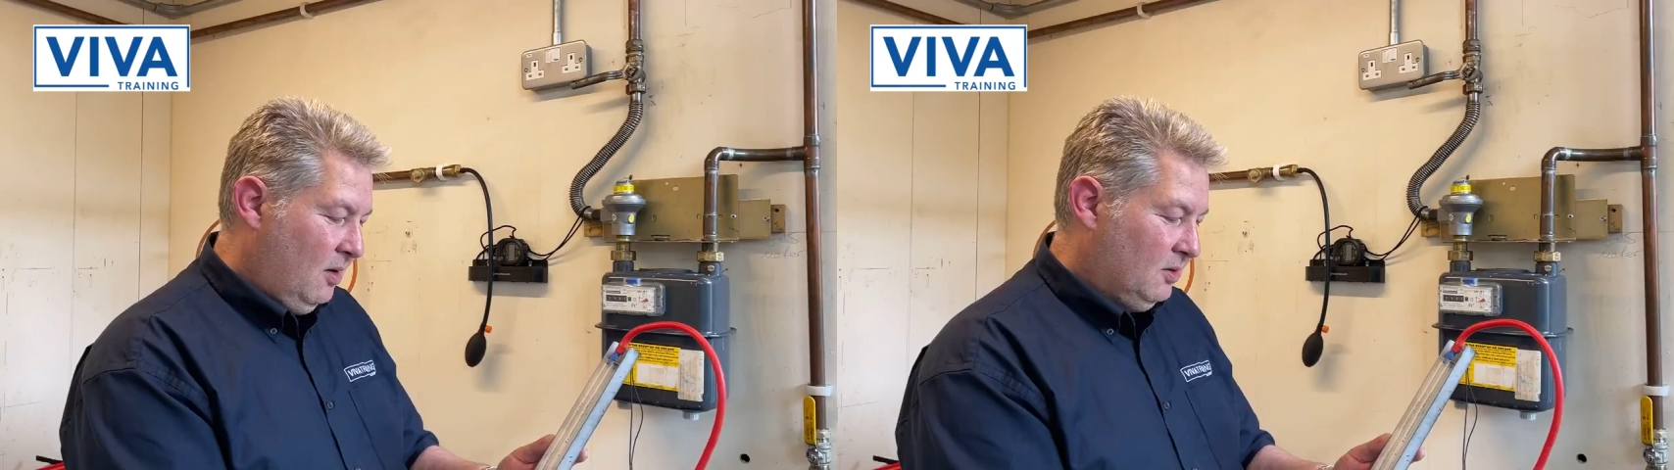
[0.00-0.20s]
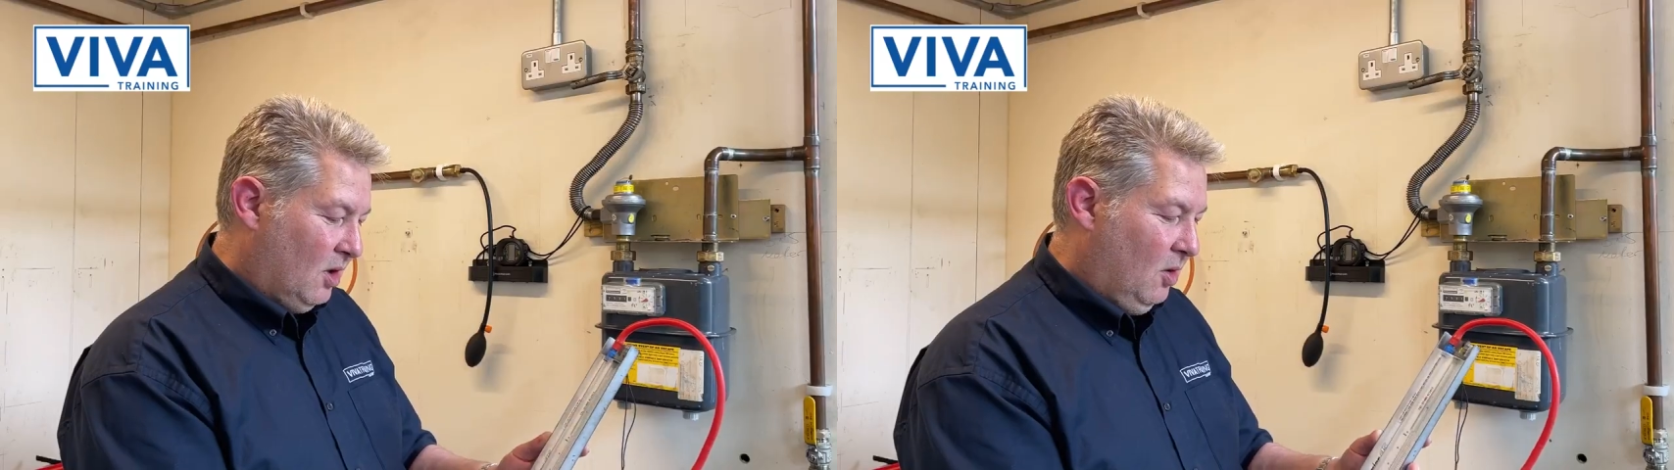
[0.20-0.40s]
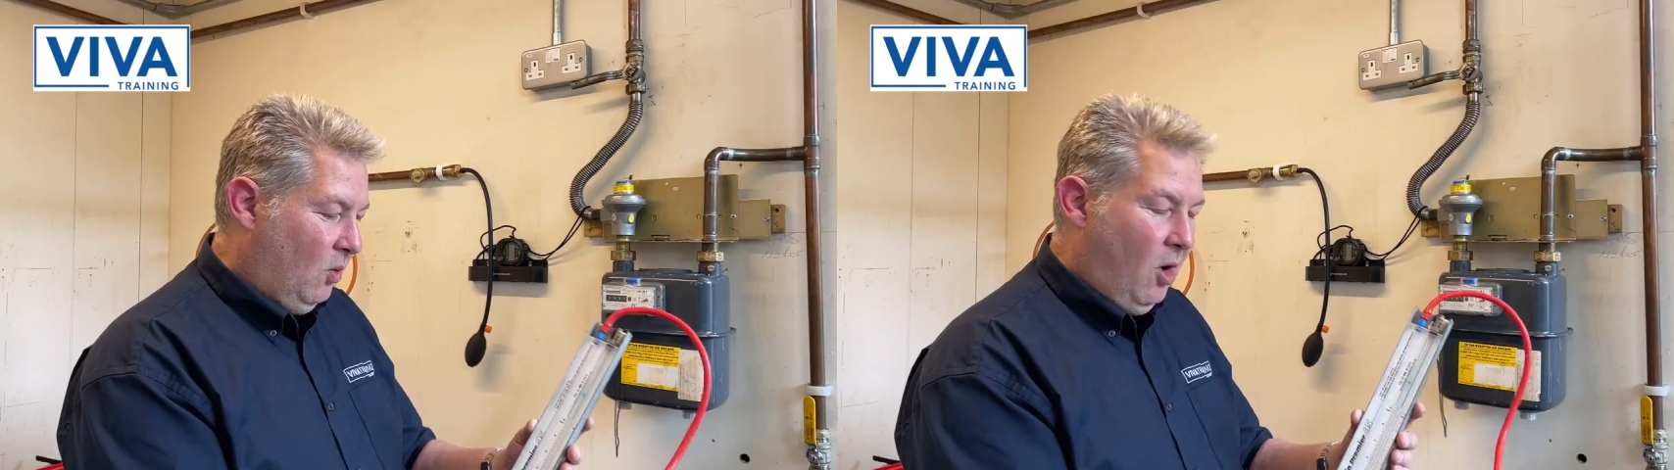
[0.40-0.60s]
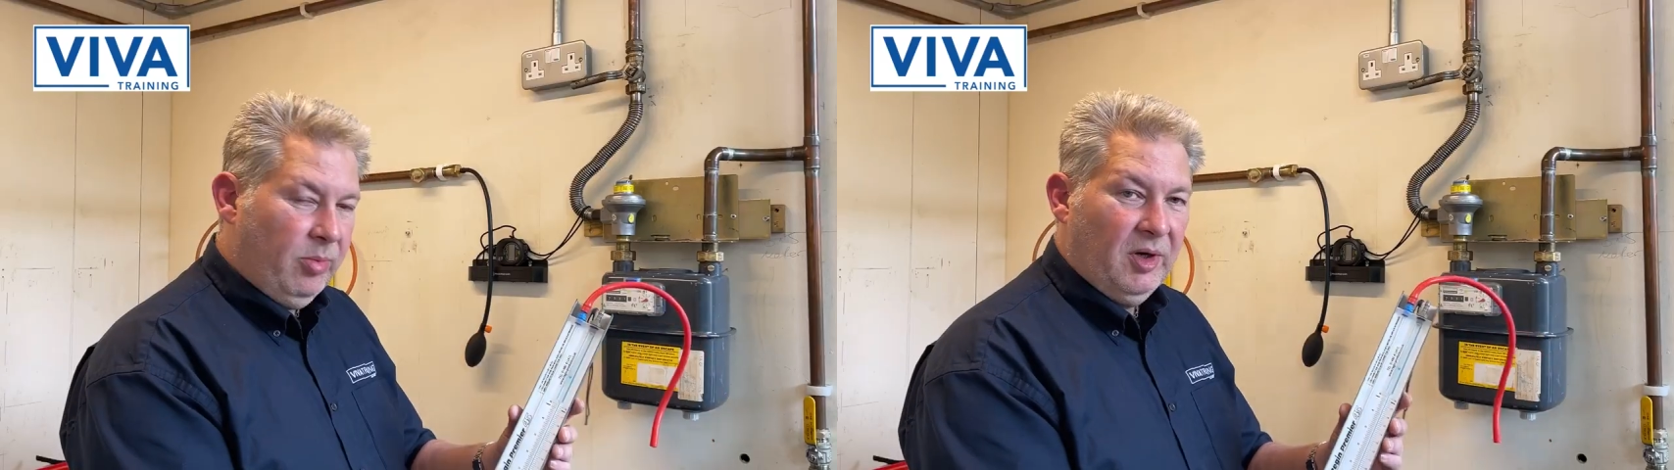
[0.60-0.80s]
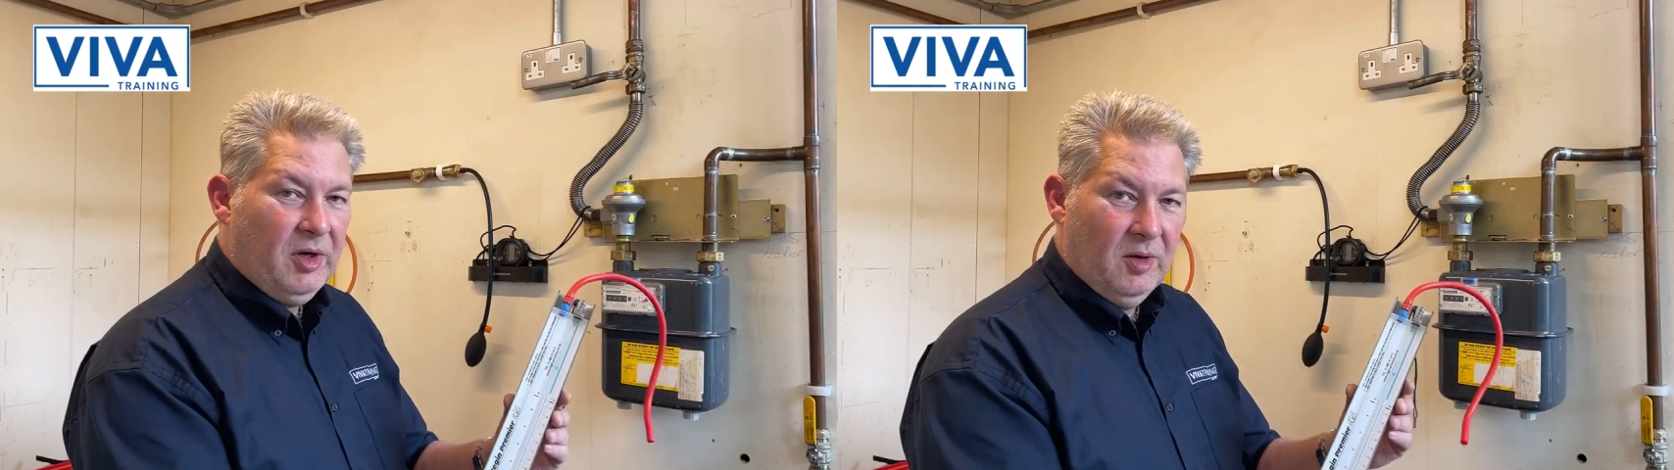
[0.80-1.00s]
So what I'm
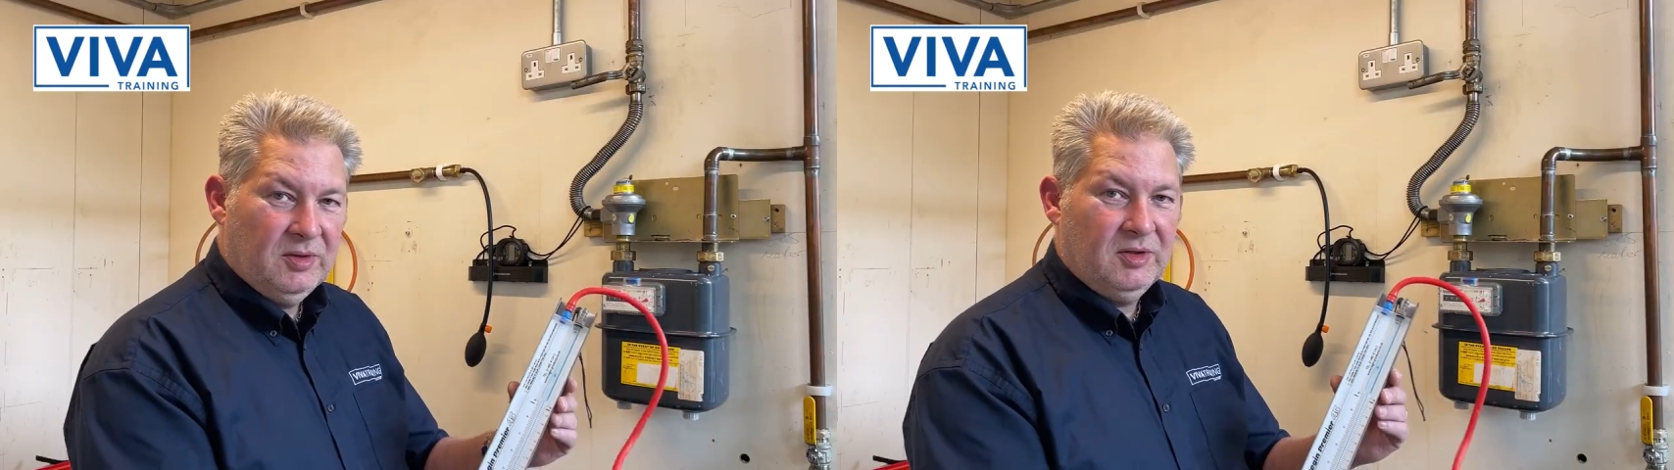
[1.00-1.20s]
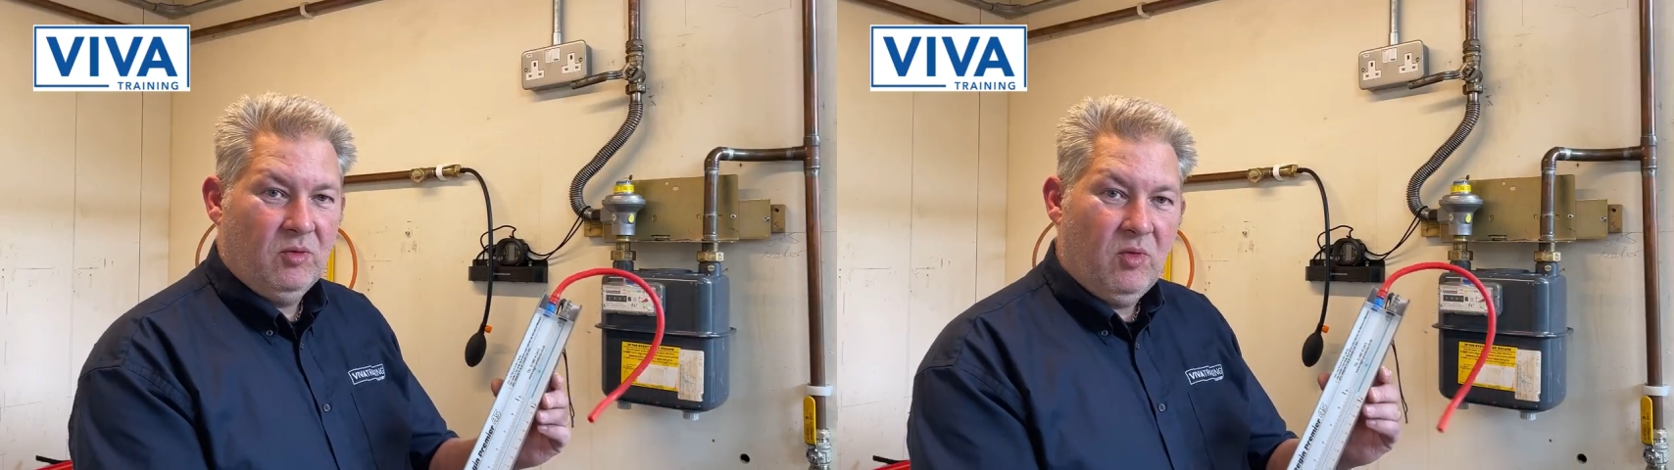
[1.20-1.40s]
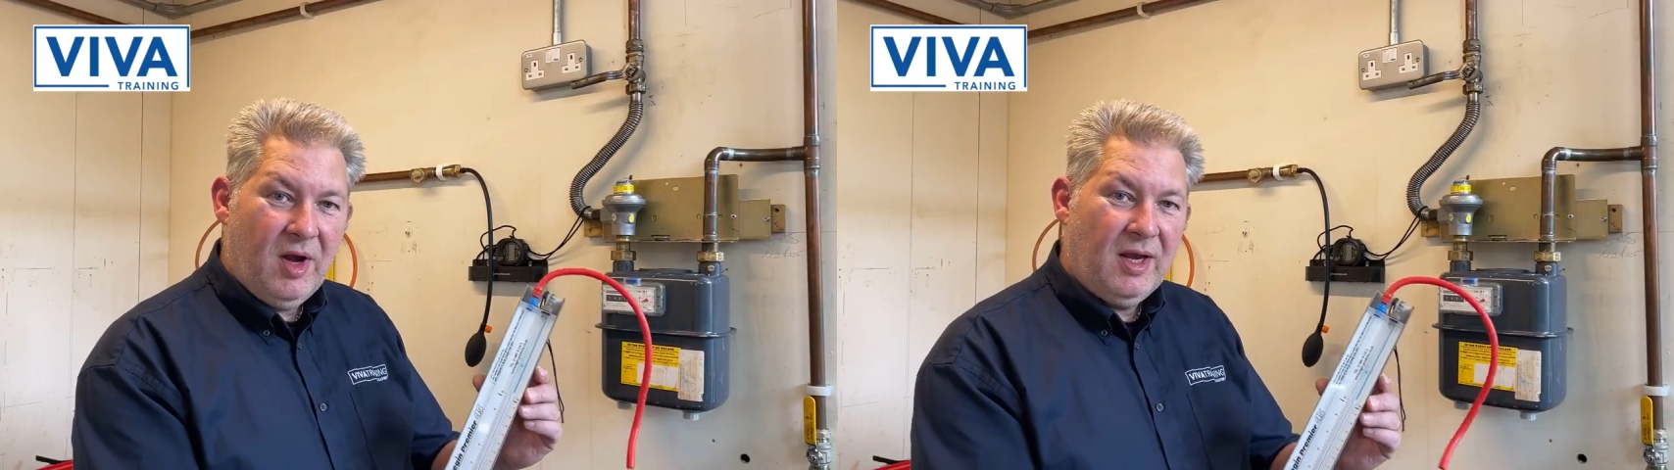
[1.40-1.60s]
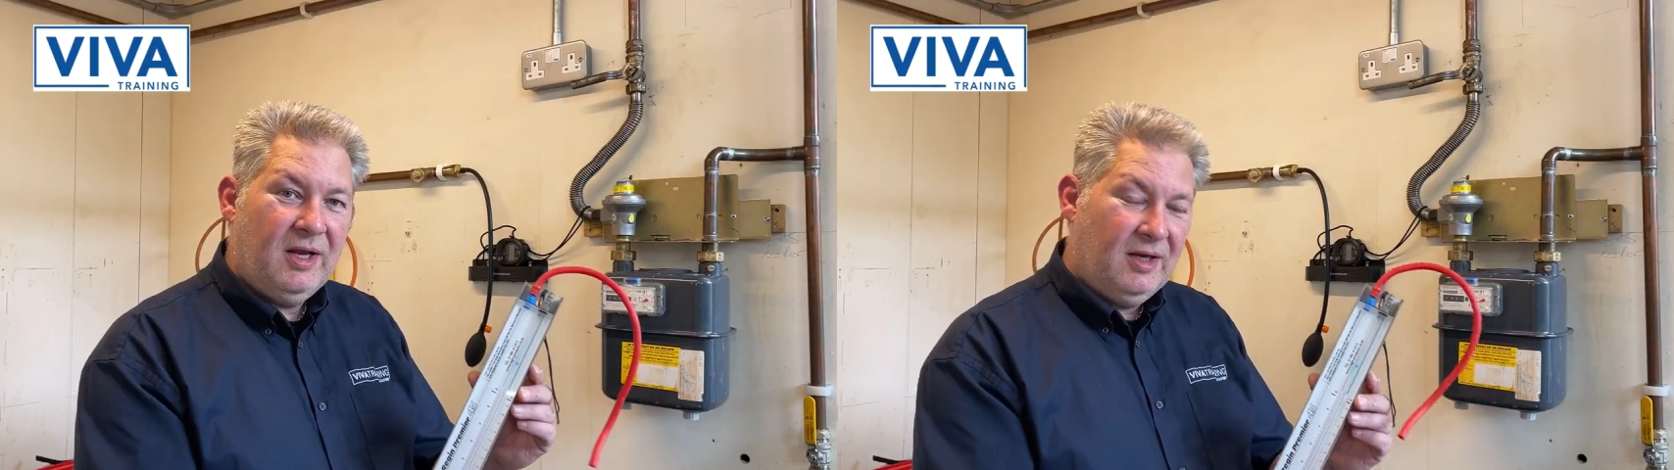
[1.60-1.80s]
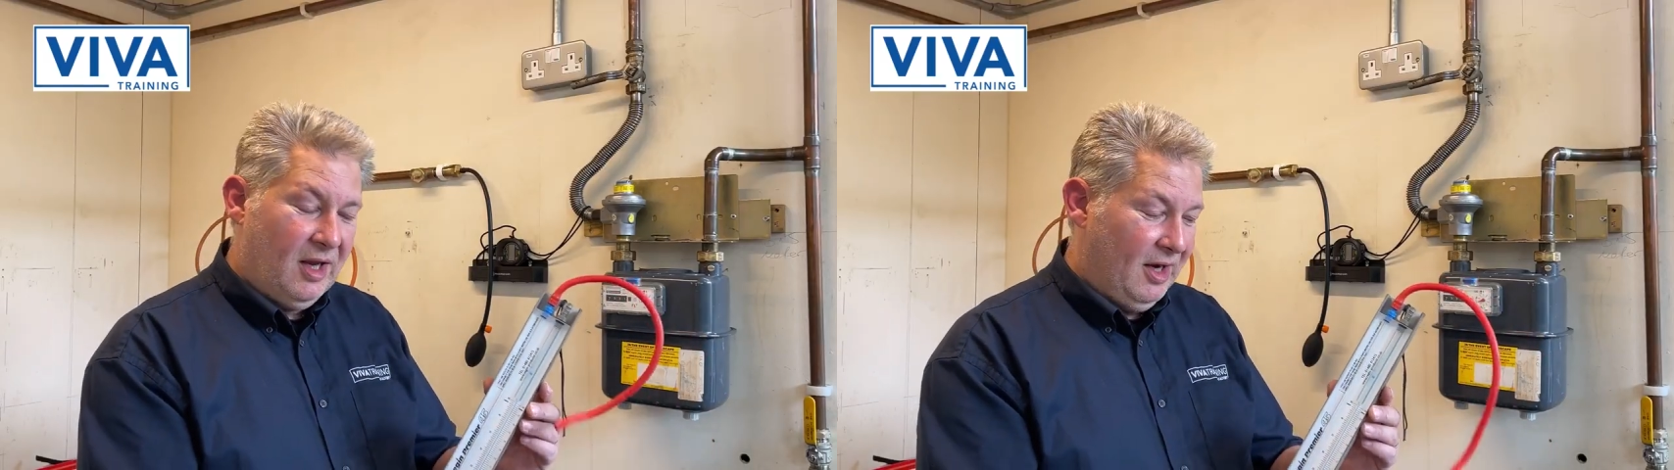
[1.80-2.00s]
going to use is a
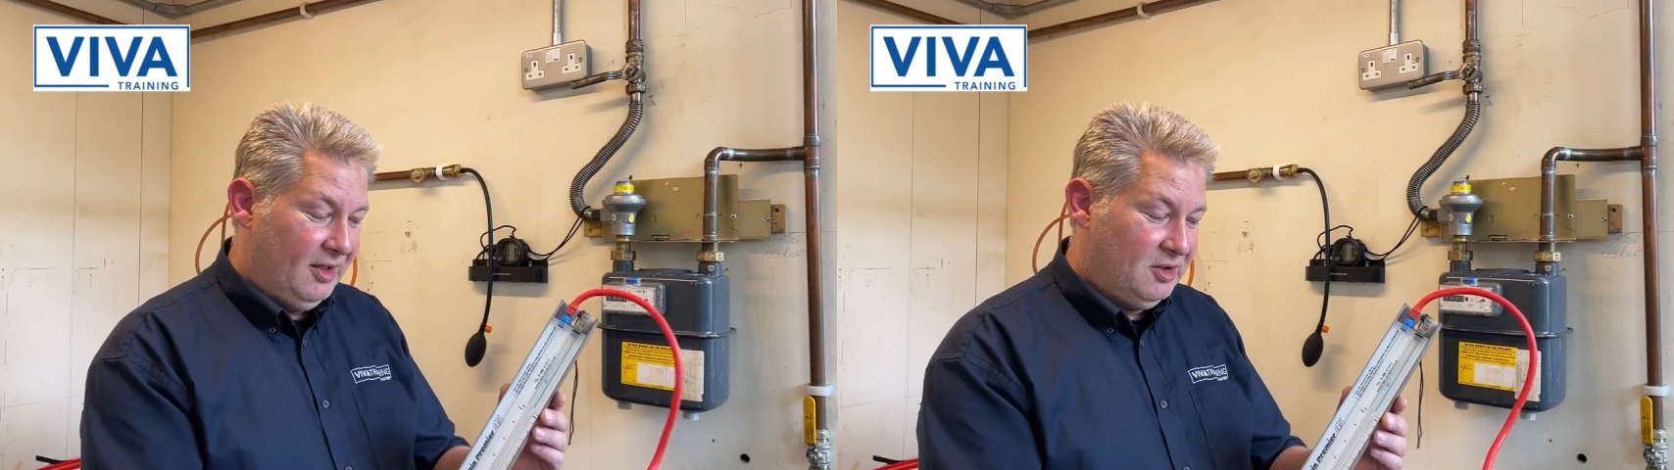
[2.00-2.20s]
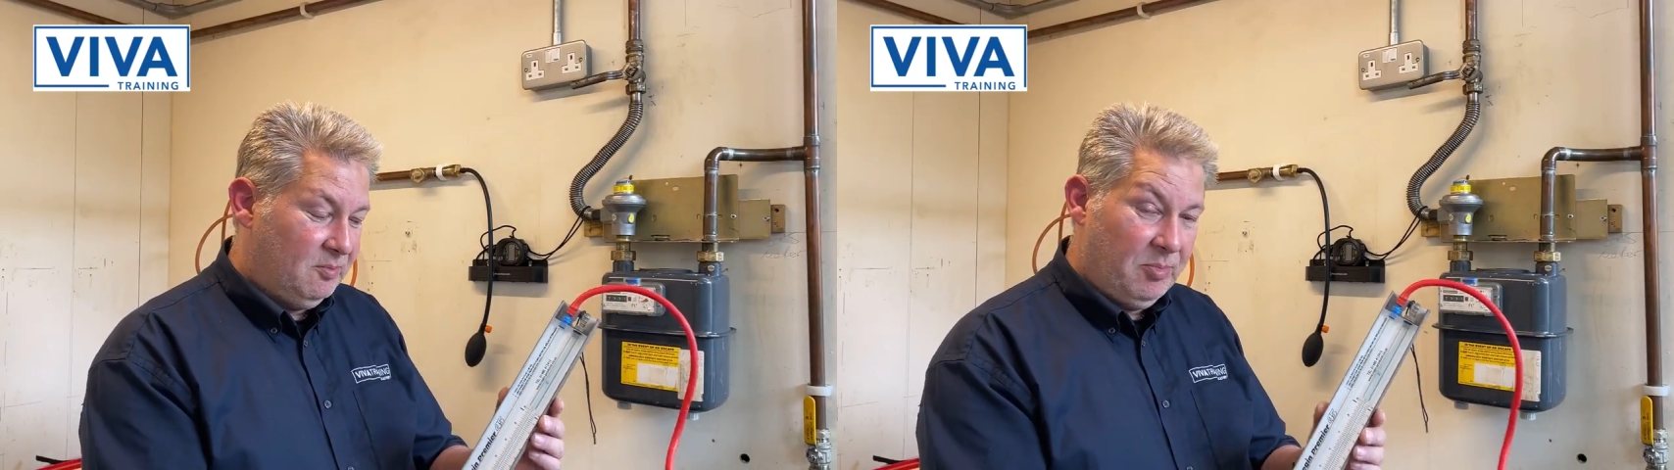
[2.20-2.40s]
Regin gauge,